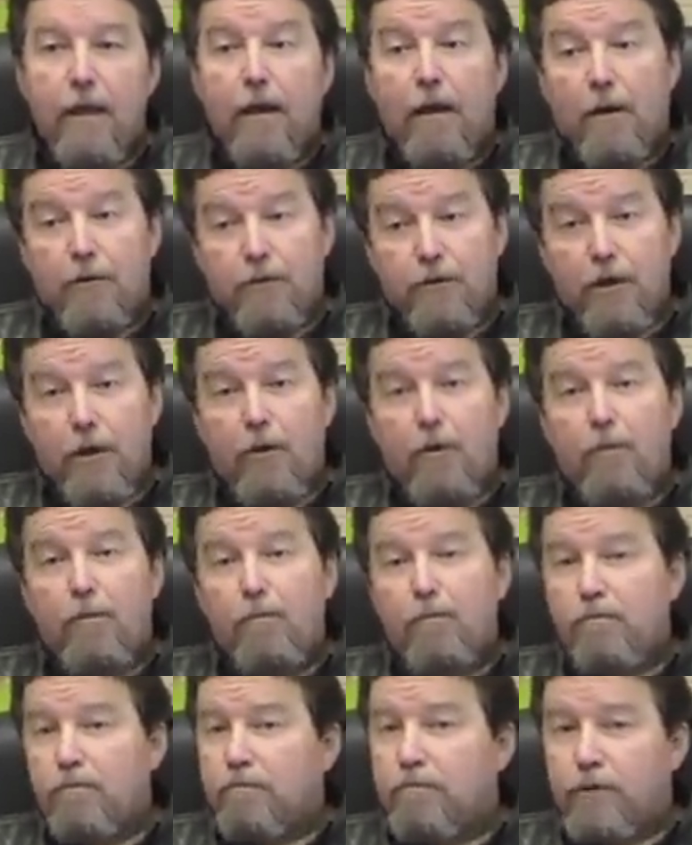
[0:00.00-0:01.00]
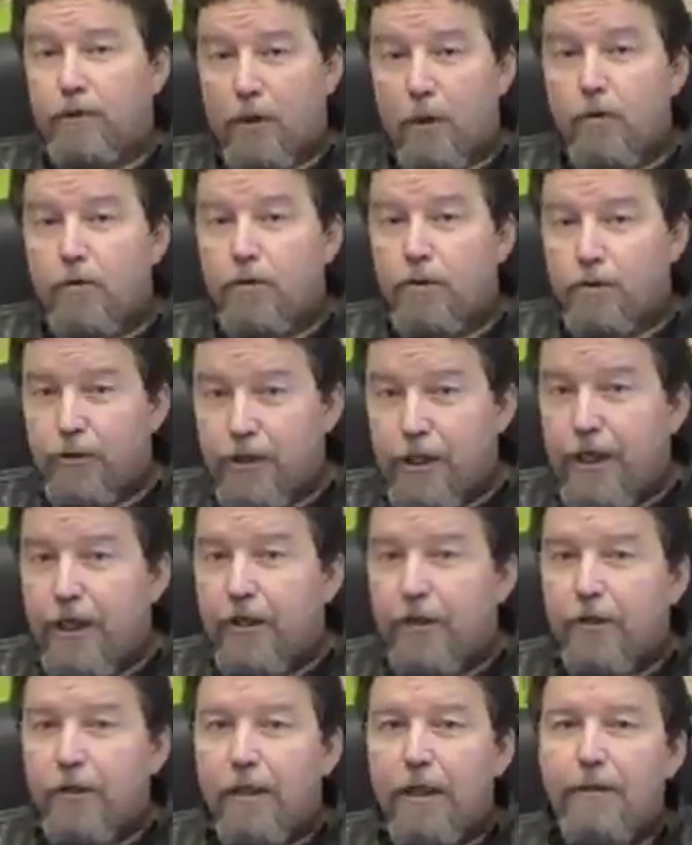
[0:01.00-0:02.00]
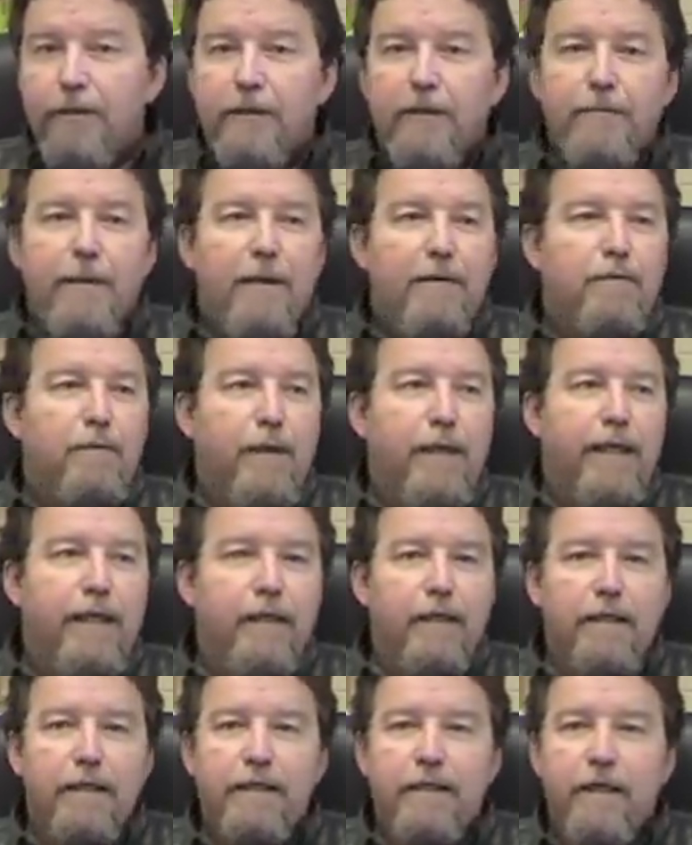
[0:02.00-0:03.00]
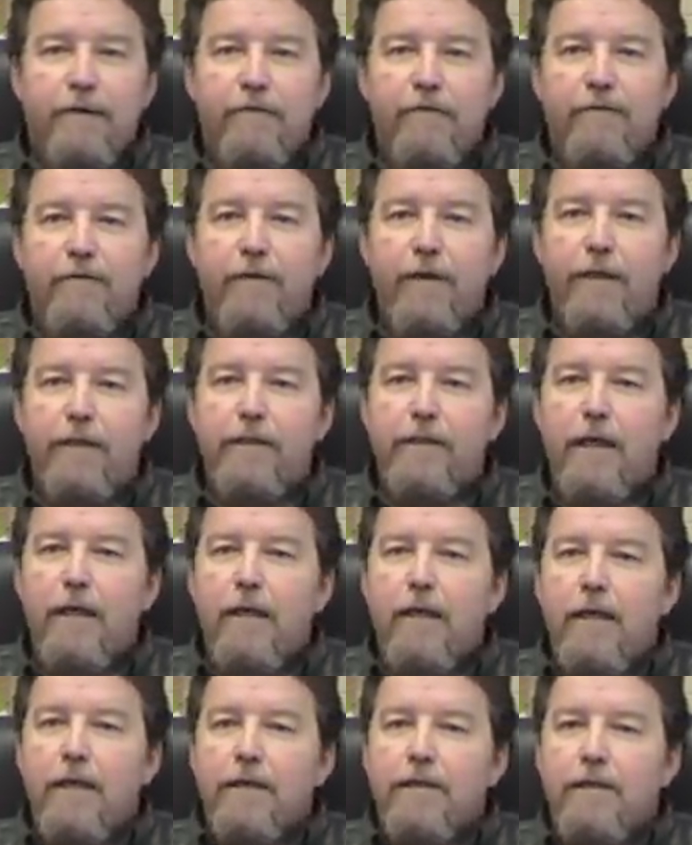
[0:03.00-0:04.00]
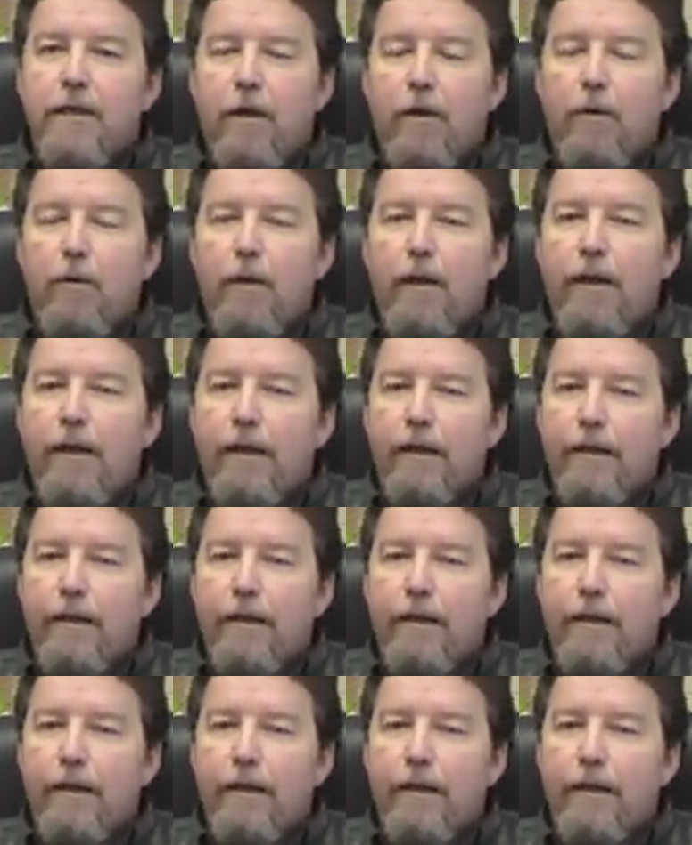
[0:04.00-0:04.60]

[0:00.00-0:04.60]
Also, soldiers kill, and sometimes we kill in self-defense. So,